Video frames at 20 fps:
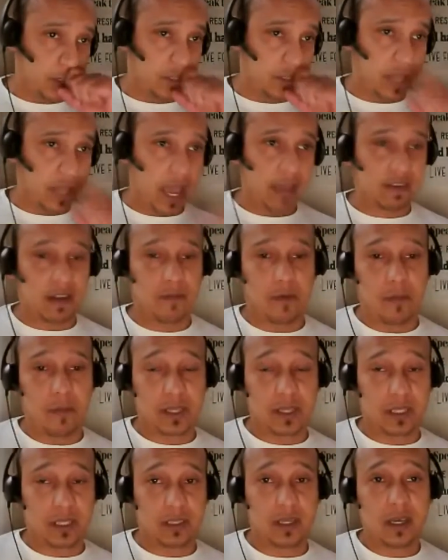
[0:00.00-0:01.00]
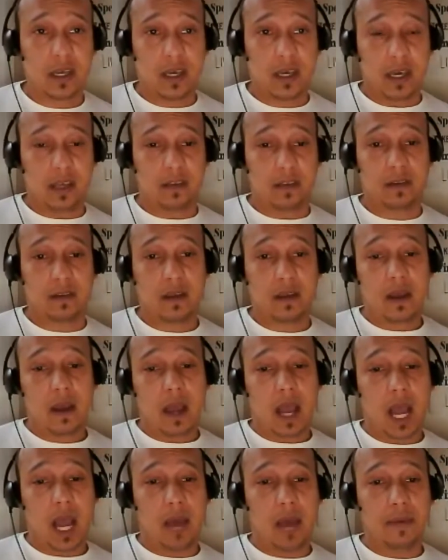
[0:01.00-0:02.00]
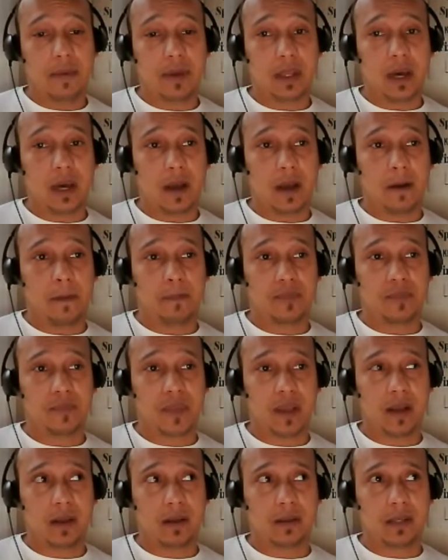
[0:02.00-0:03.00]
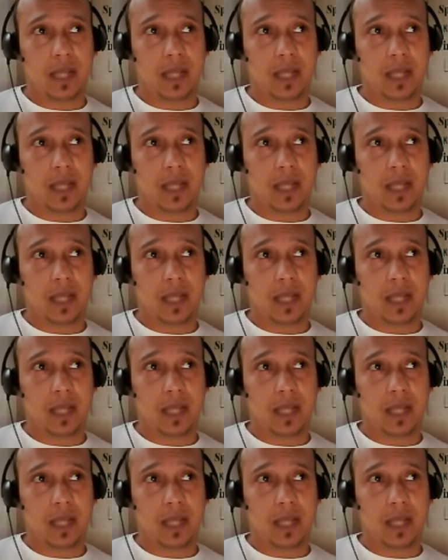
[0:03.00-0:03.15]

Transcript: event on the event page inside Google Plus.